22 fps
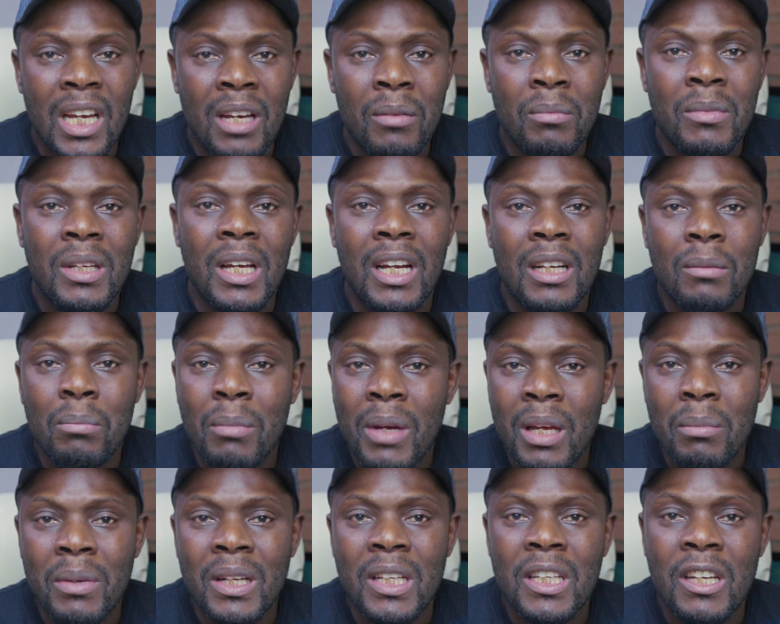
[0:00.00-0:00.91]
aimed at
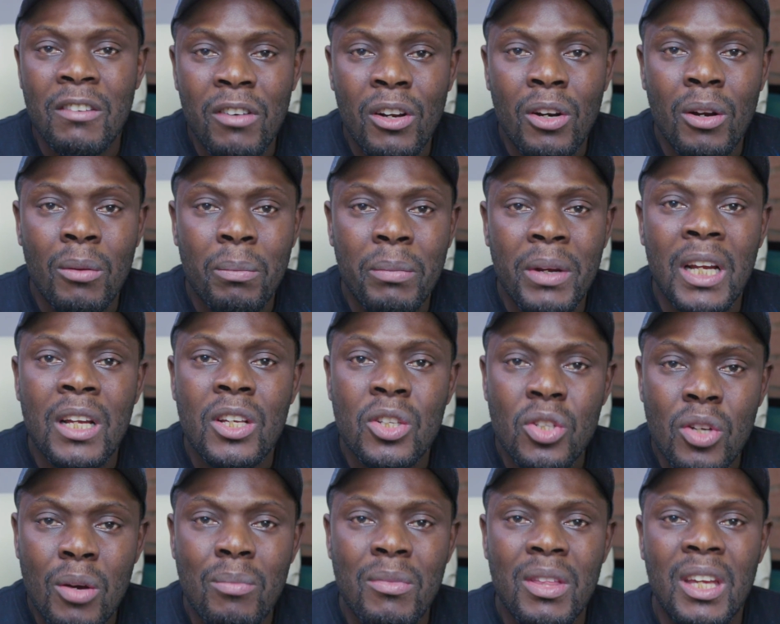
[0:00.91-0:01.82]
maybe developing
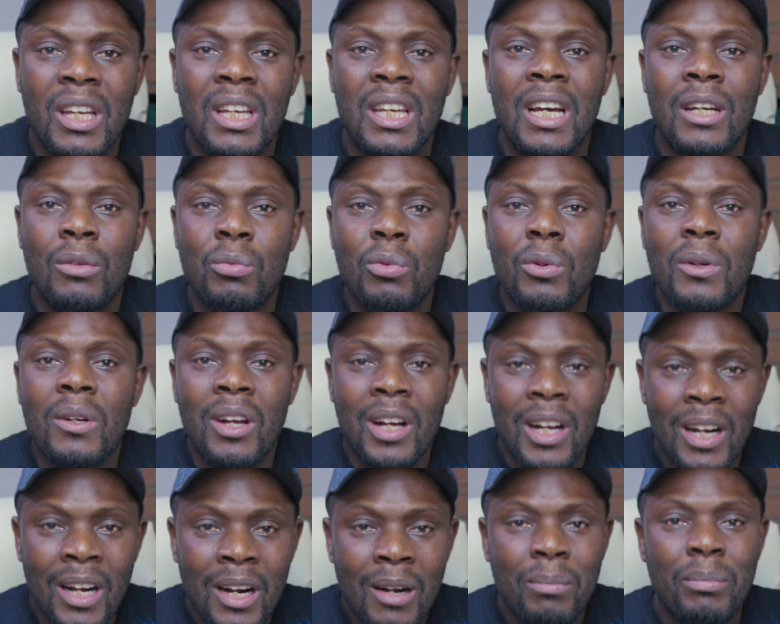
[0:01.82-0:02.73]
something that will
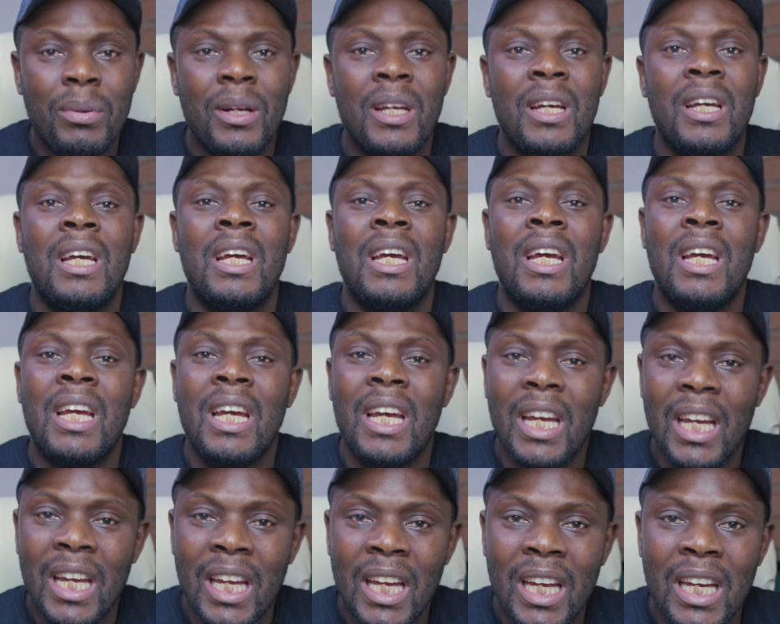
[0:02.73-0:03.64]
help
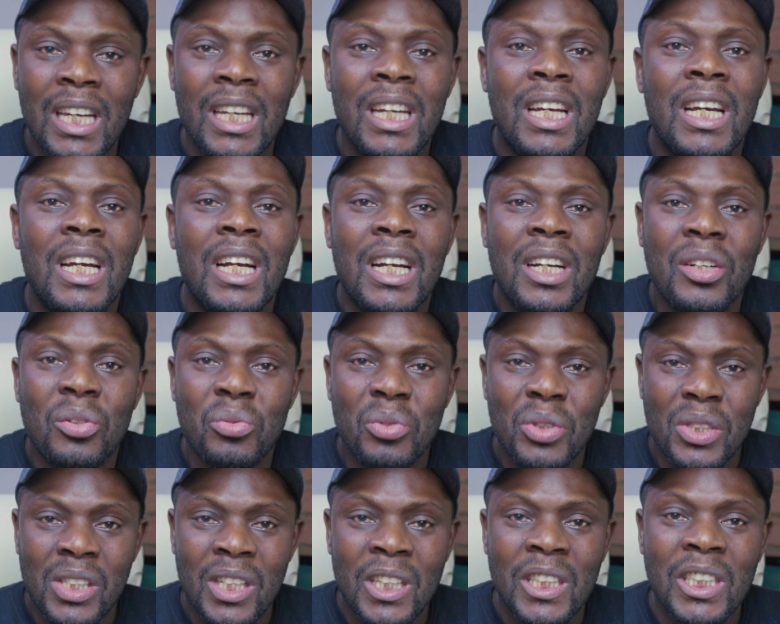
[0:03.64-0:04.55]
in
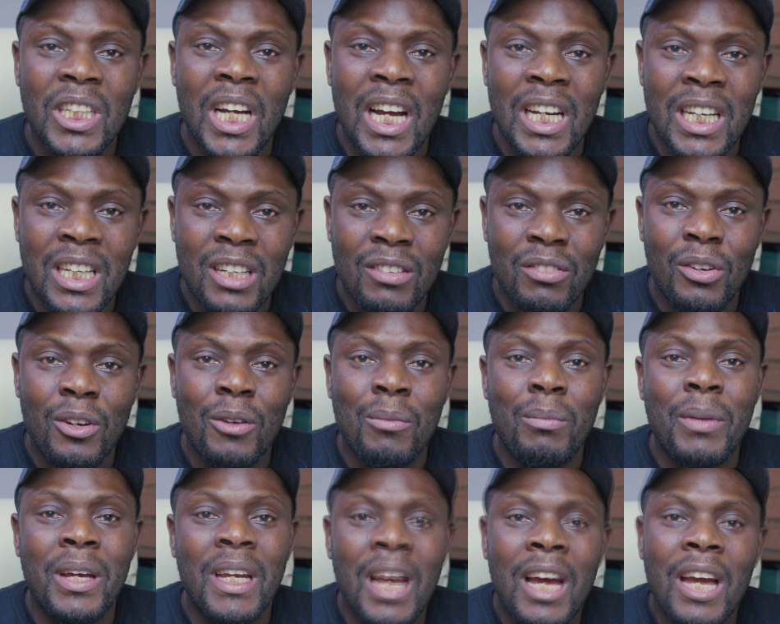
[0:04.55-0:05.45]
research and
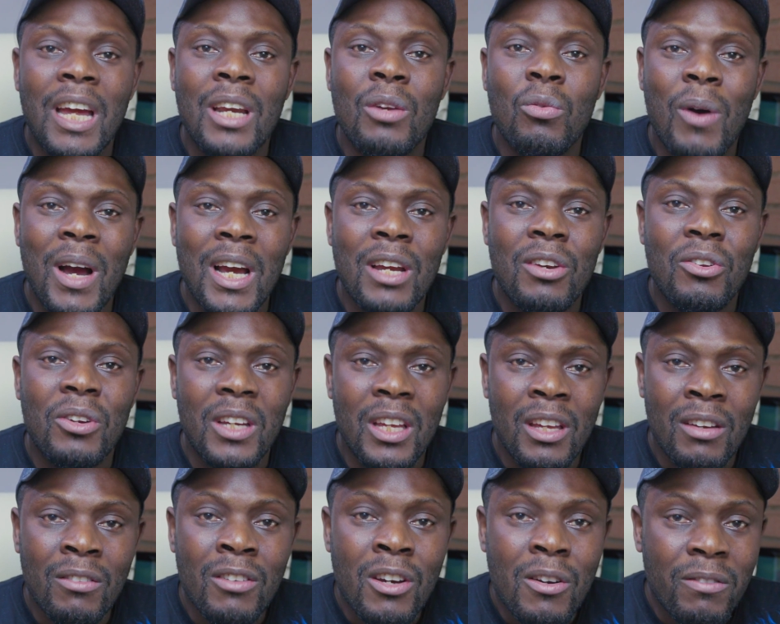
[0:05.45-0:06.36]
development. And why not
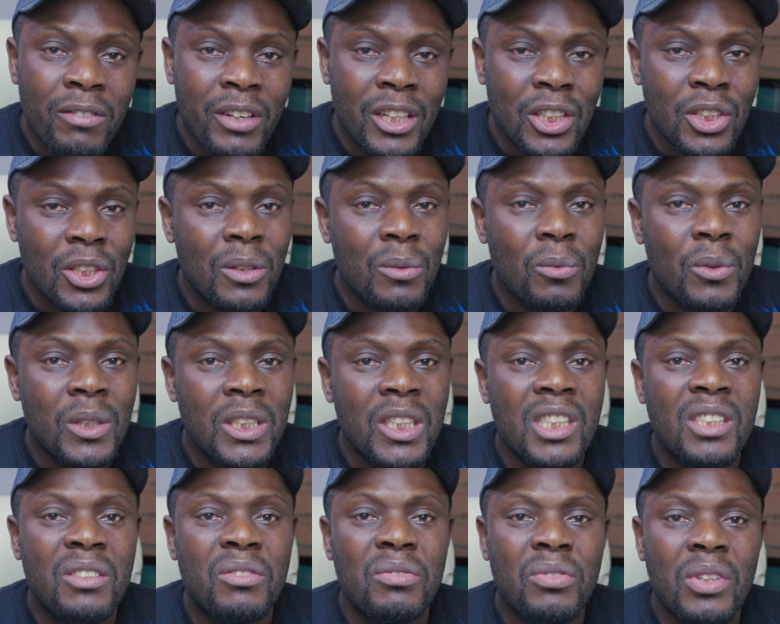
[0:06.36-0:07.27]
innovation, which
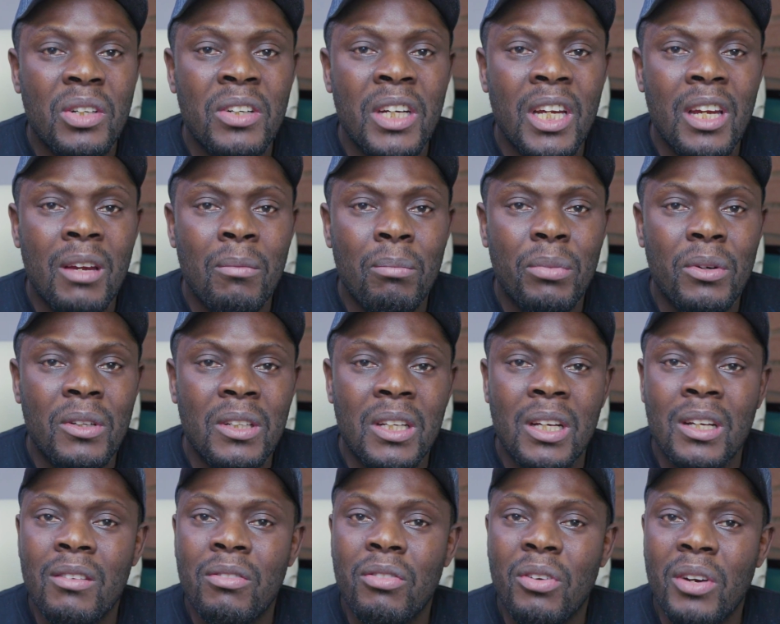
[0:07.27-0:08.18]
is very
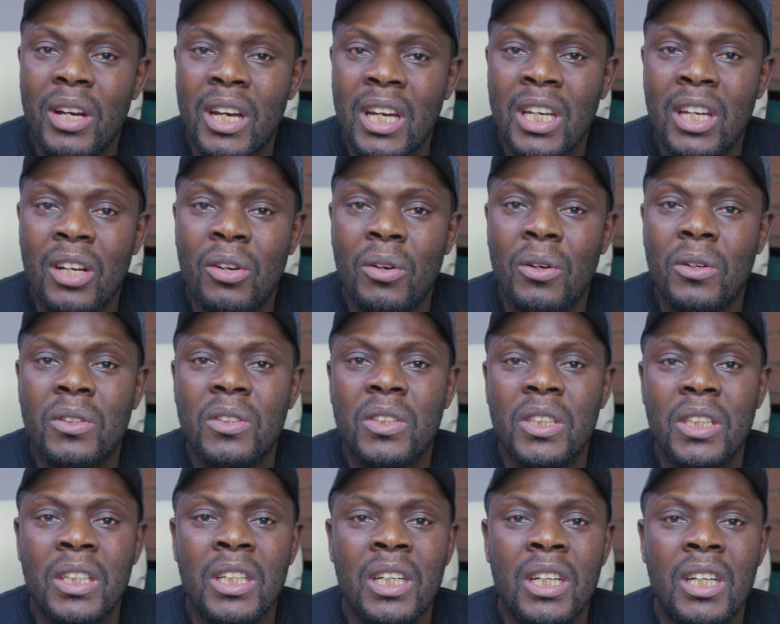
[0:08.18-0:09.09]
important for any
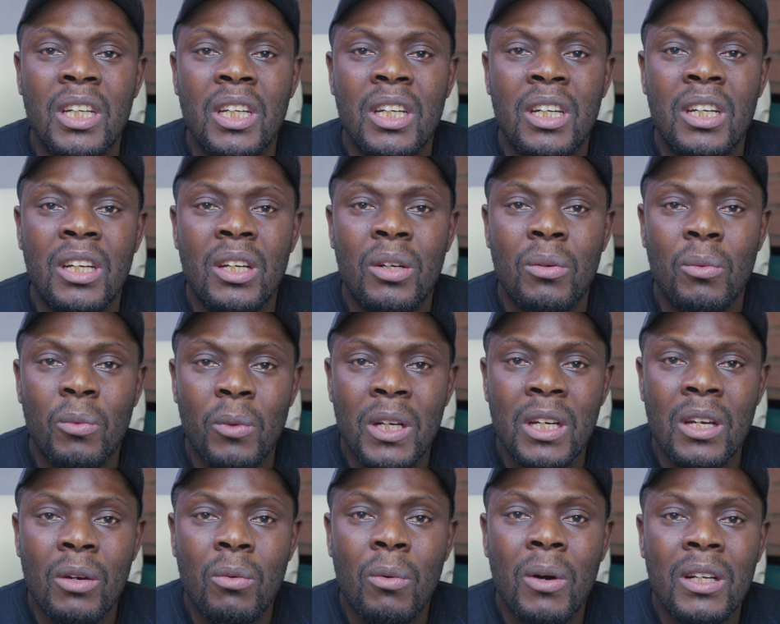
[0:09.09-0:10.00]
country.
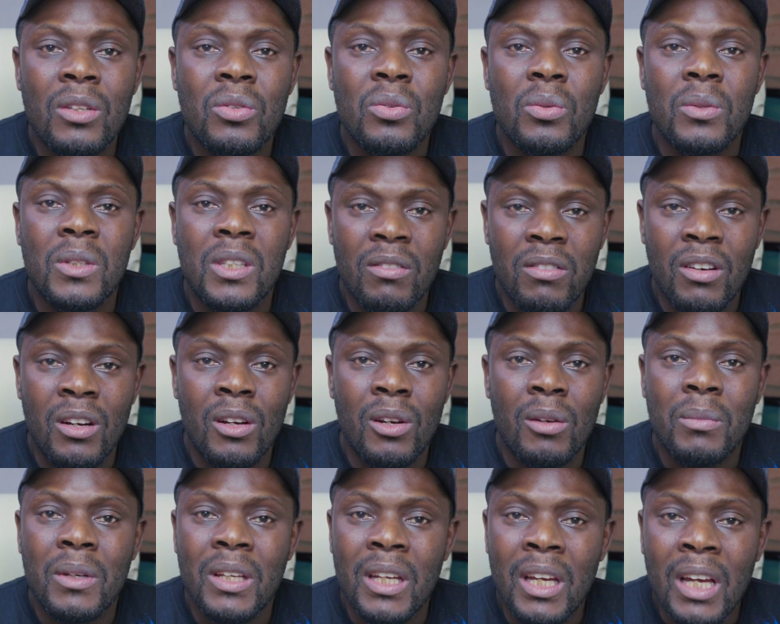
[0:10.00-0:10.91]
When they want to
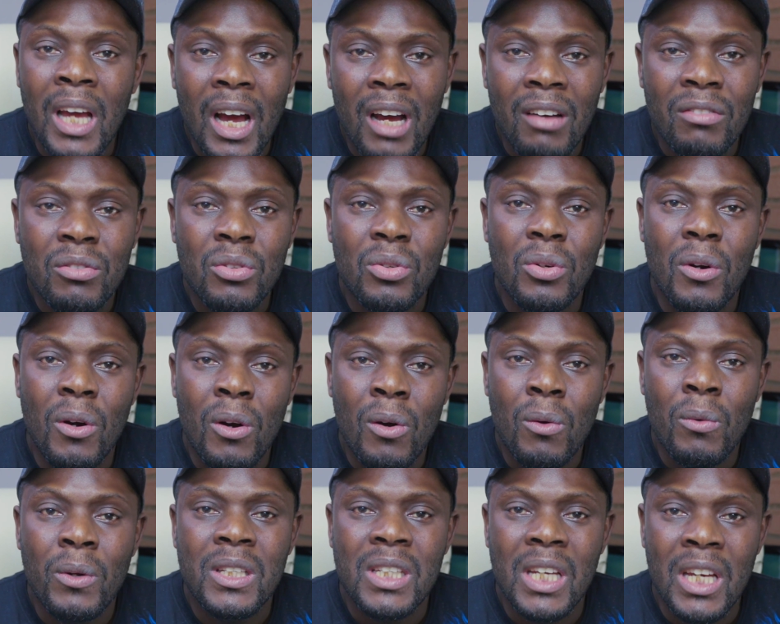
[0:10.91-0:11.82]
develop, they have to
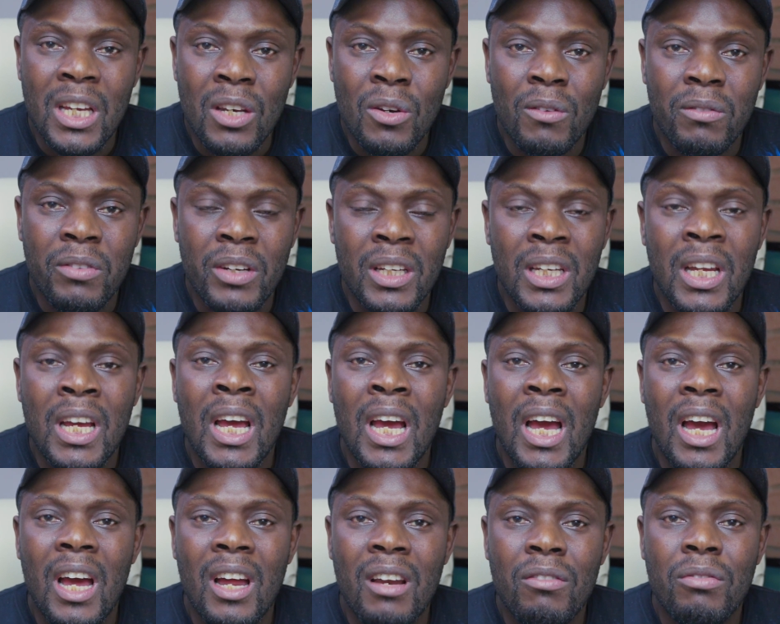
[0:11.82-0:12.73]
always innovate,
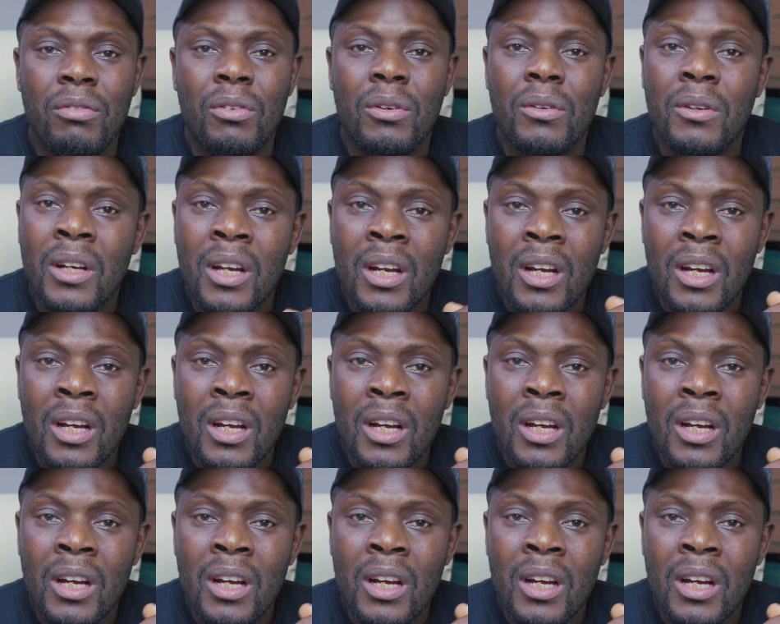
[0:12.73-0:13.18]
and for